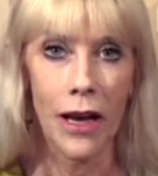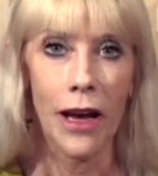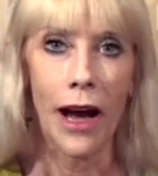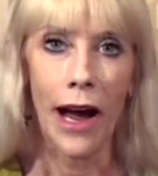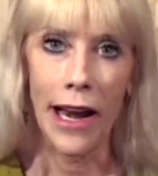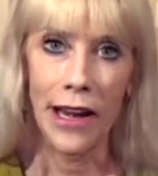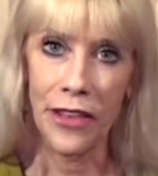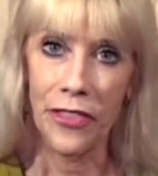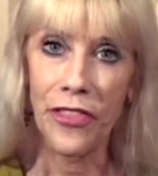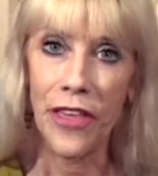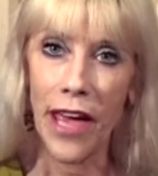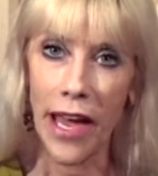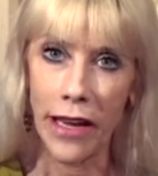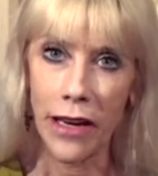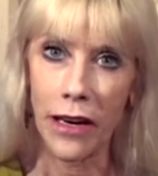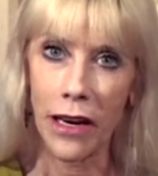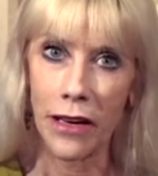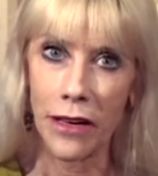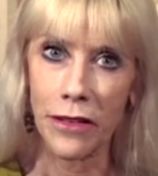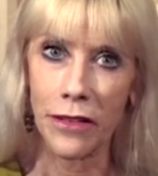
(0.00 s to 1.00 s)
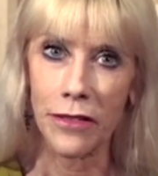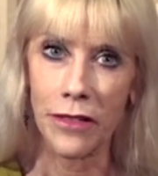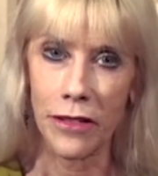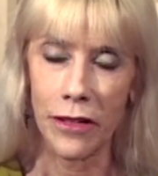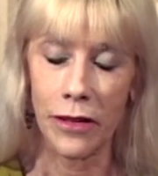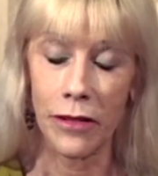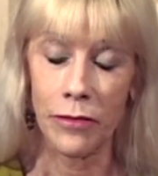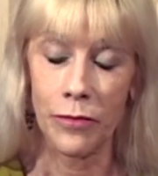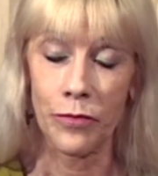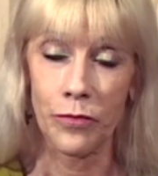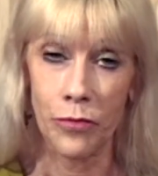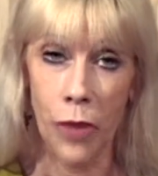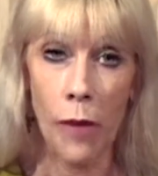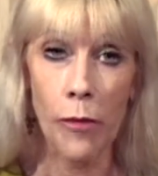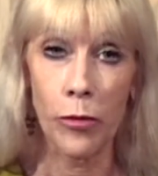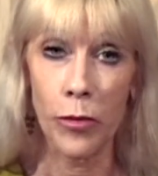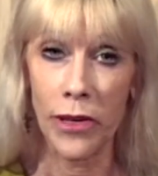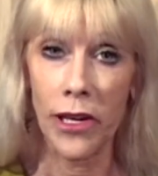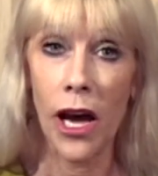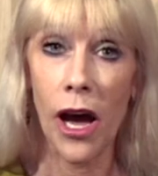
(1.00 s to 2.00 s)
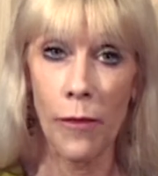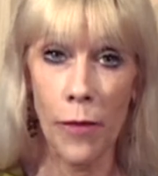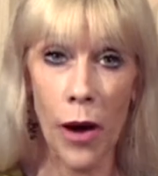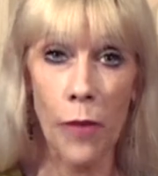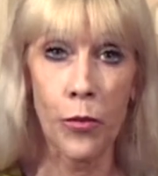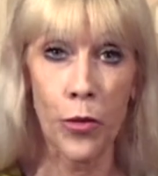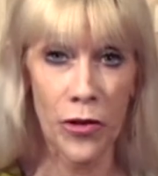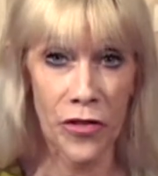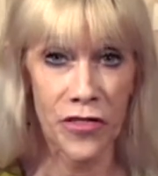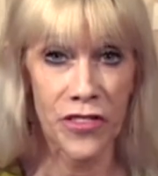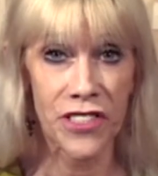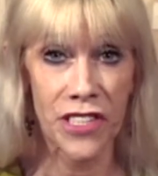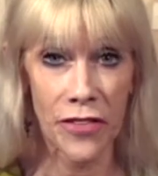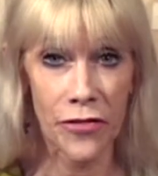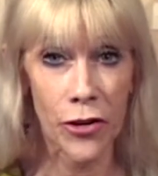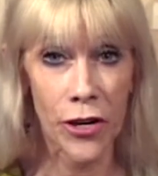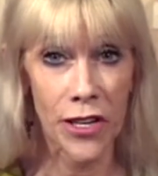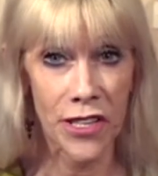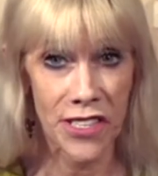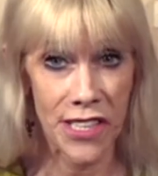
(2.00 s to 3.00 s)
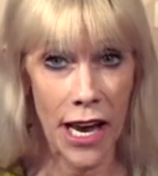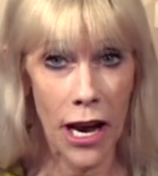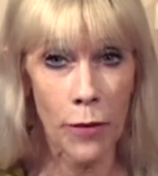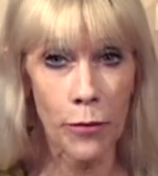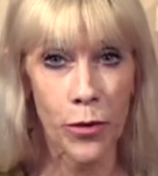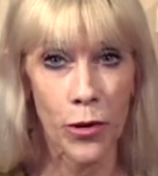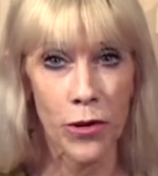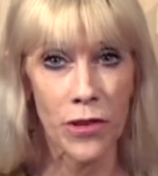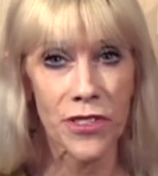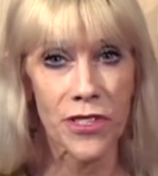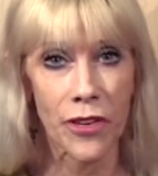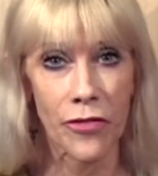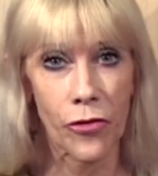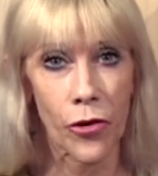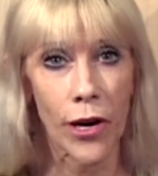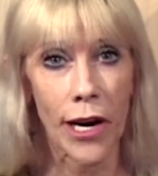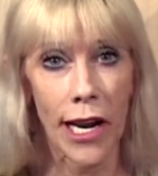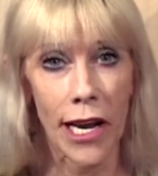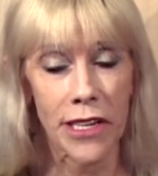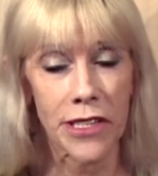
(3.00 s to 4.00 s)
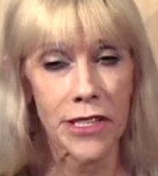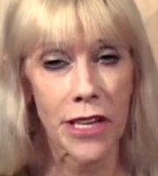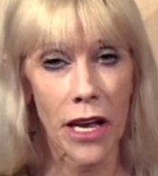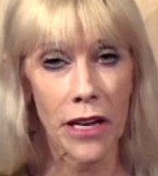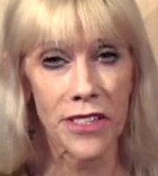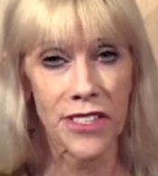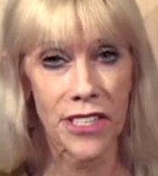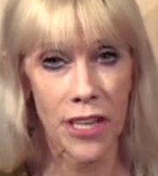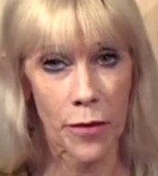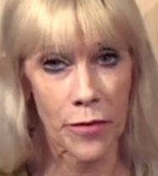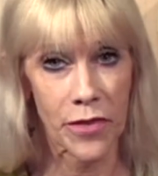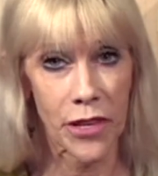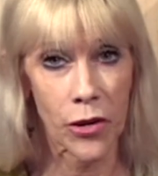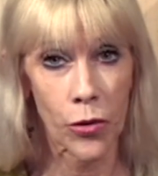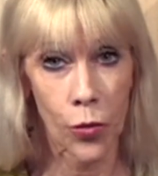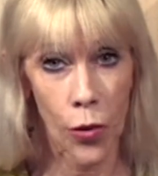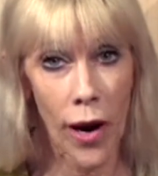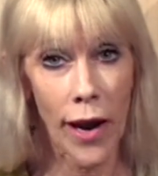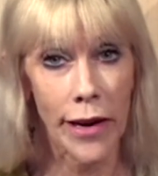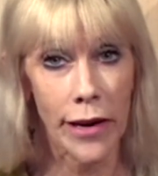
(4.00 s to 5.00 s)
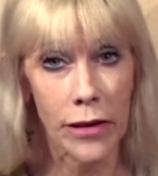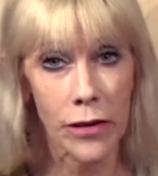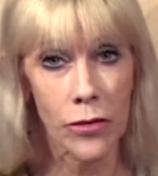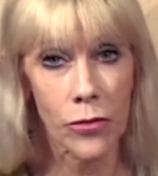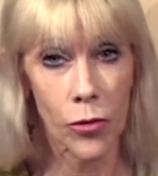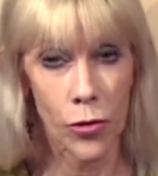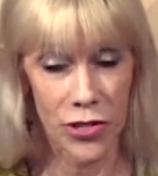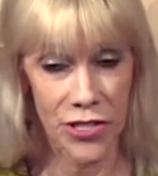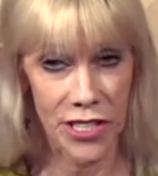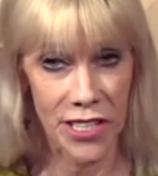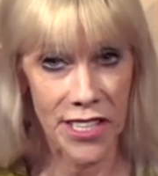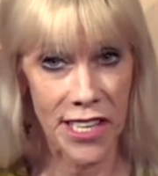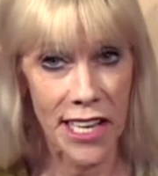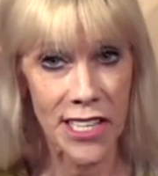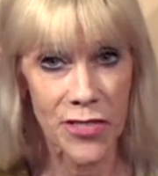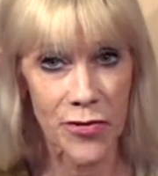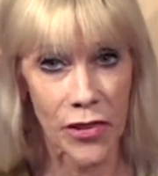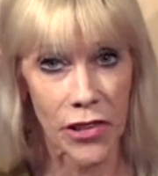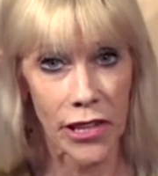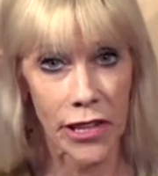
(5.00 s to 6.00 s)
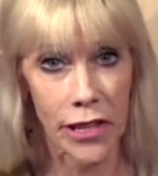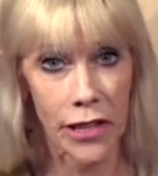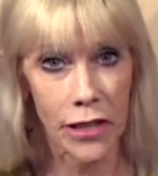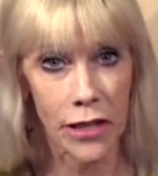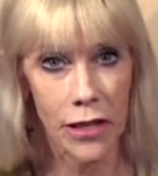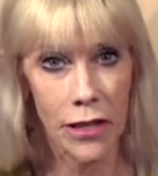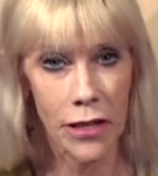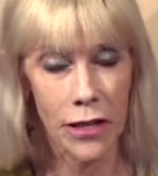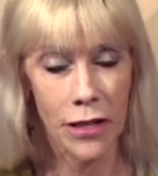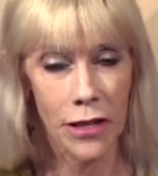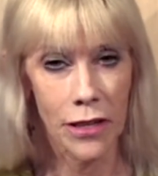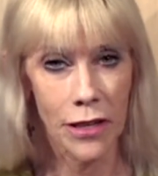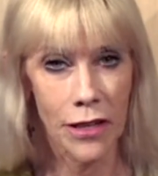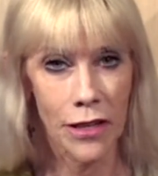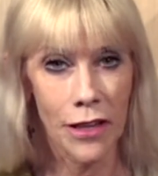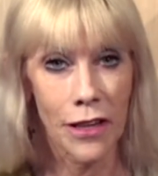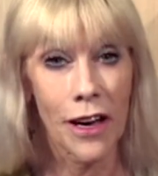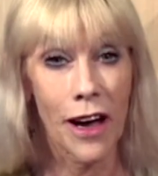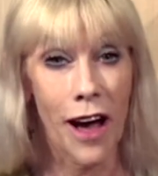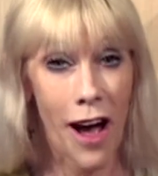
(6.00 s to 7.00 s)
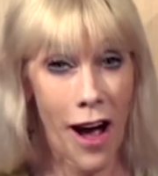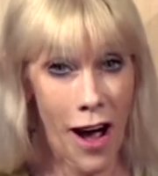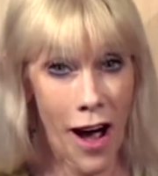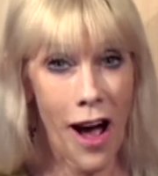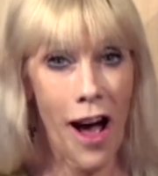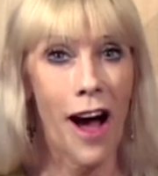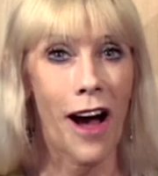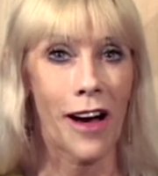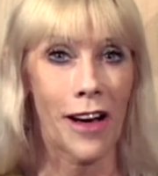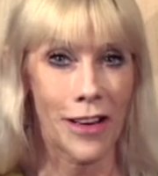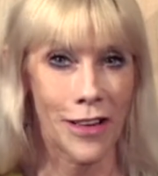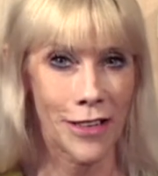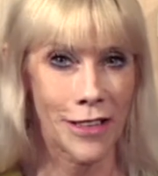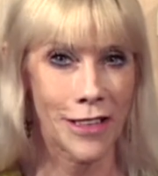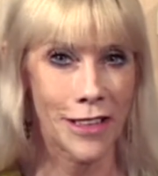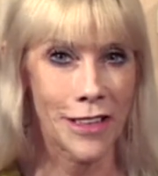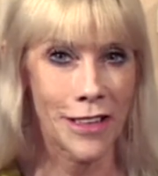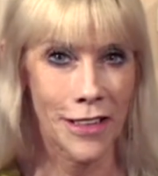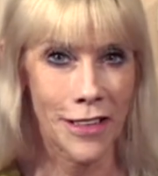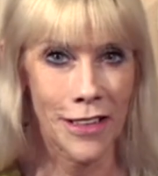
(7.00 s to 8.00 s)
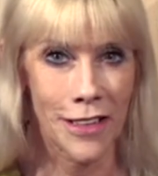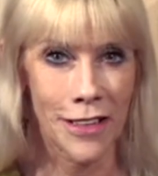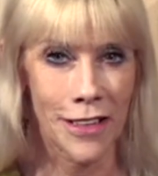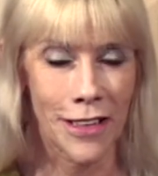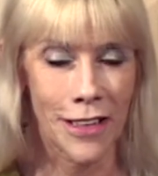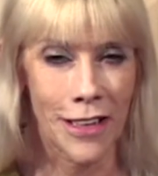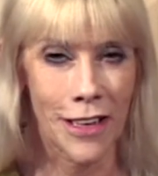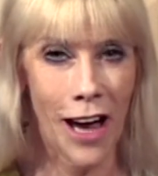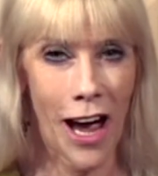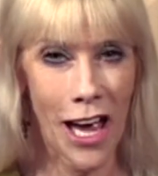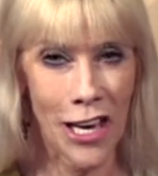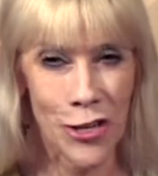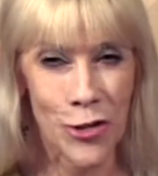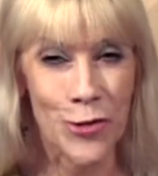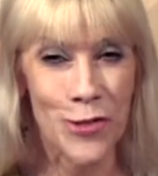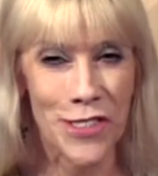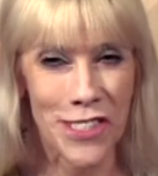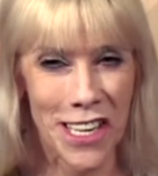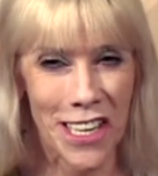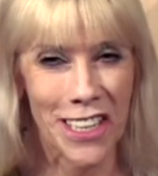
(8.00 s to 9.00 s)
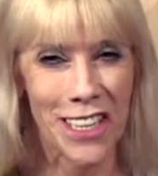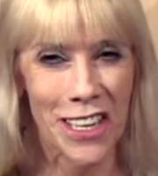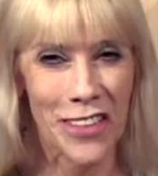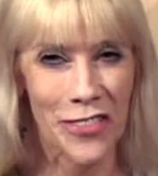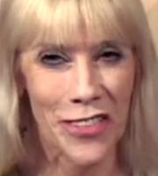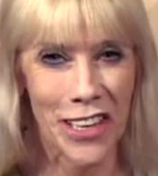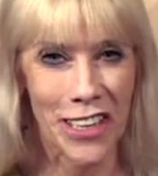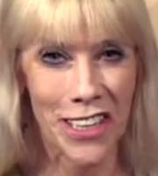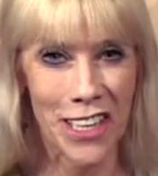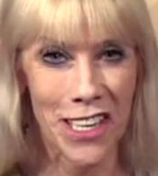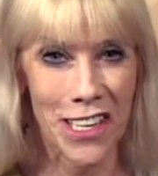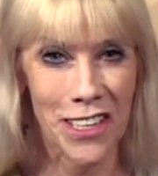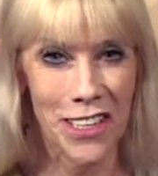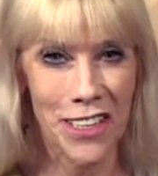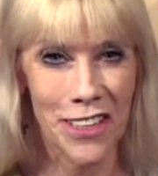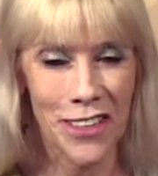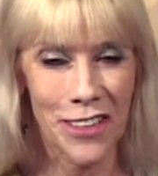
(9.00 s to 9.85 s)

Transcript: I'd think and probably come up with different examples of when I'd done something right or successfully. Aha! Got you, stinking thinking.